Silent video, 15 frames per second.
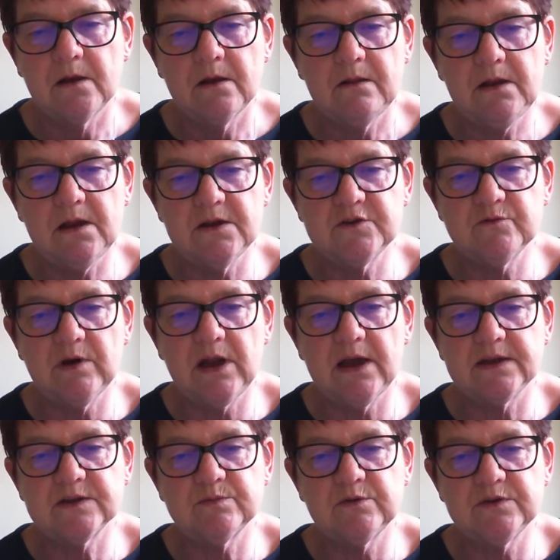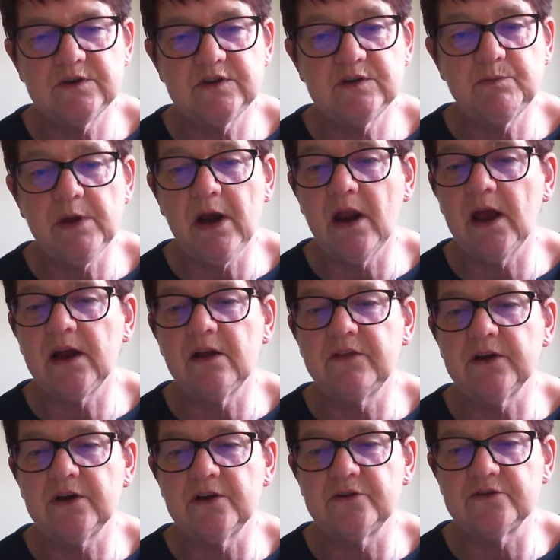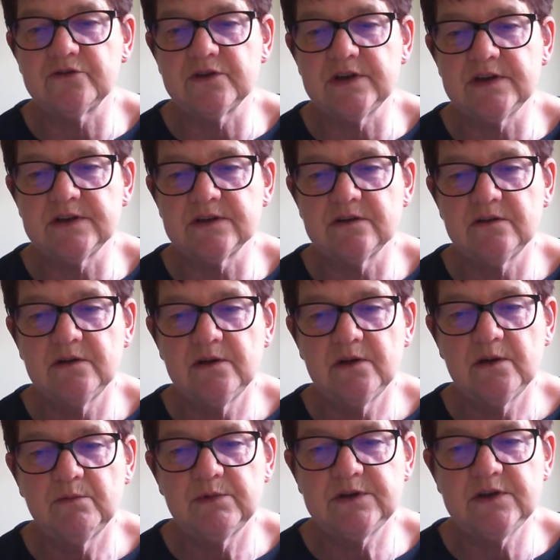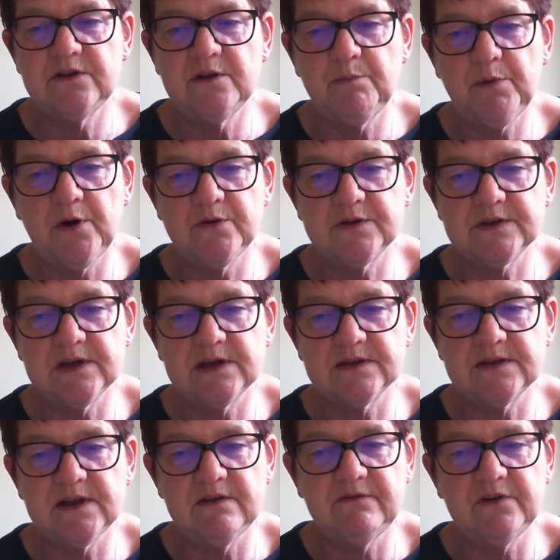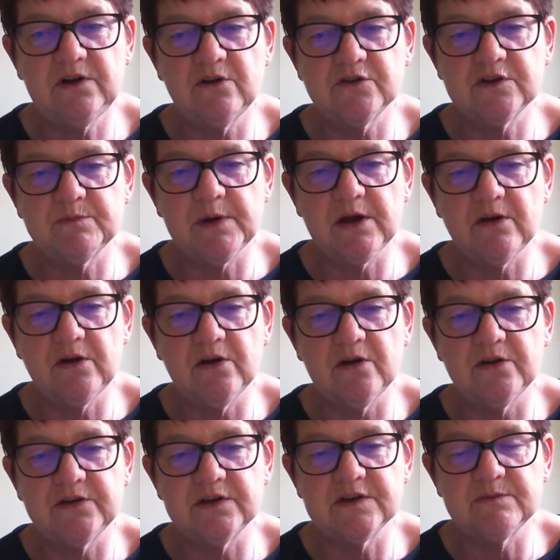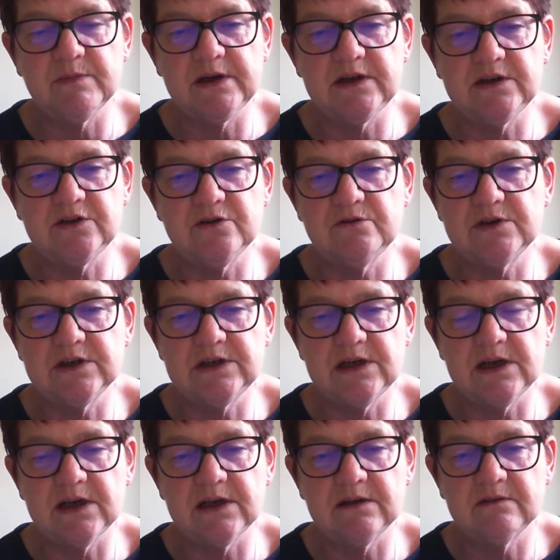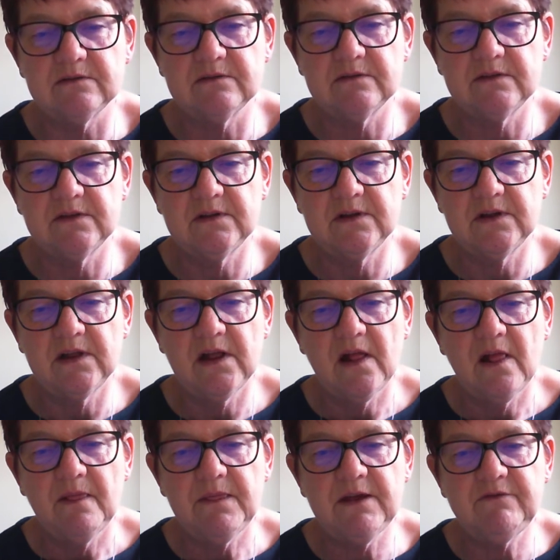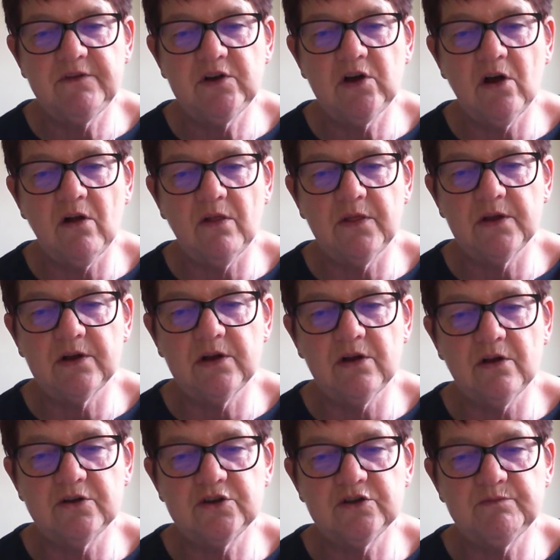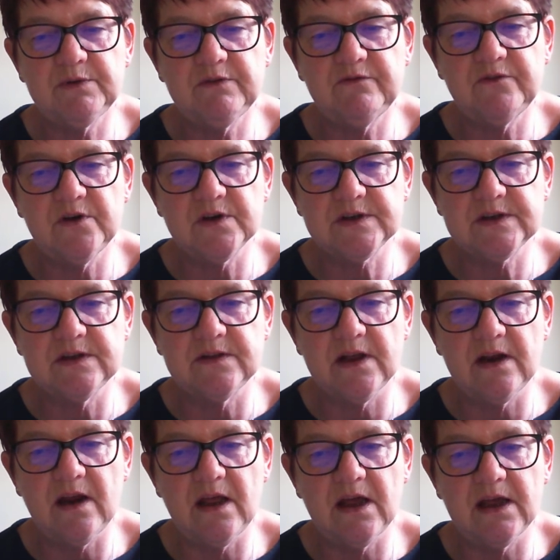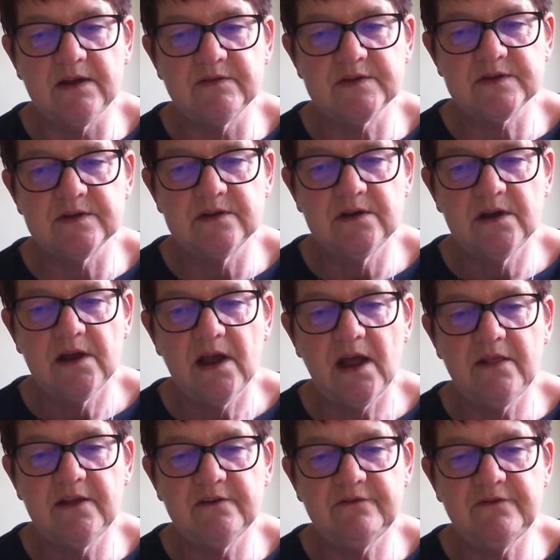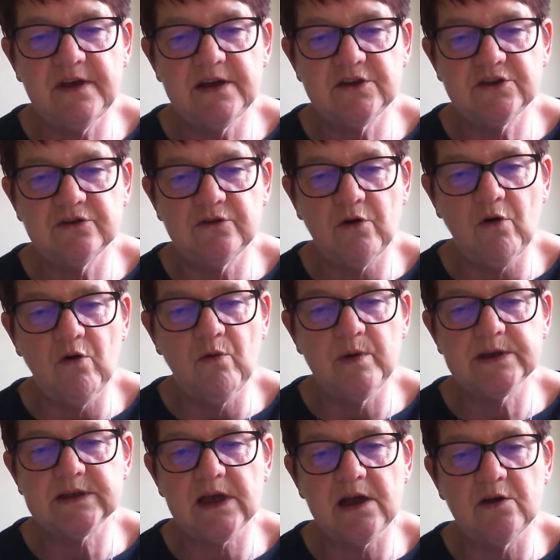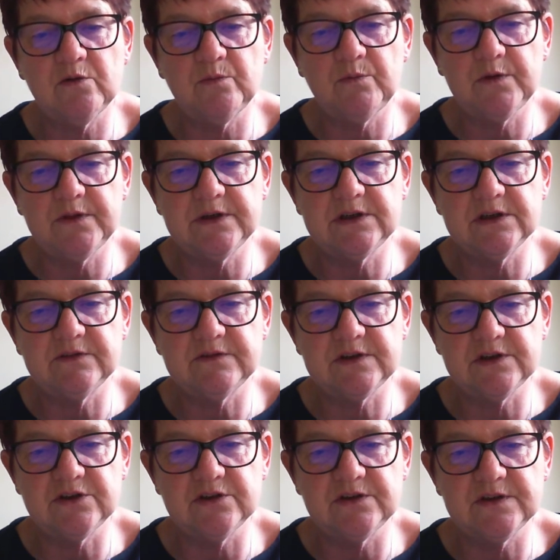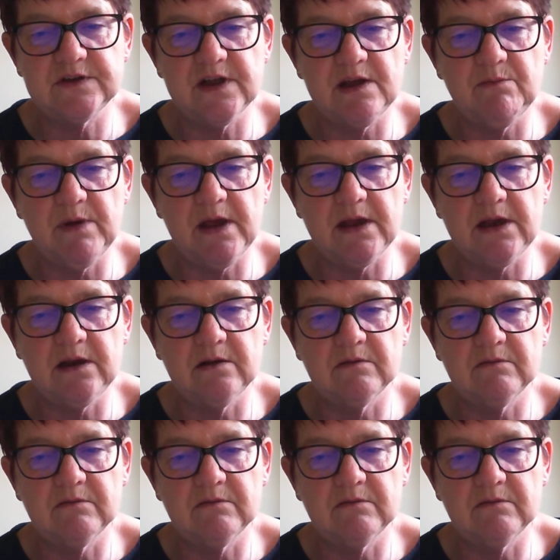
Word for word: The Israelites wanted to be like other countries, but in the process they forgot about God as many do today. They forgot that God should be first in their lives and their faith should always help with the decisions they make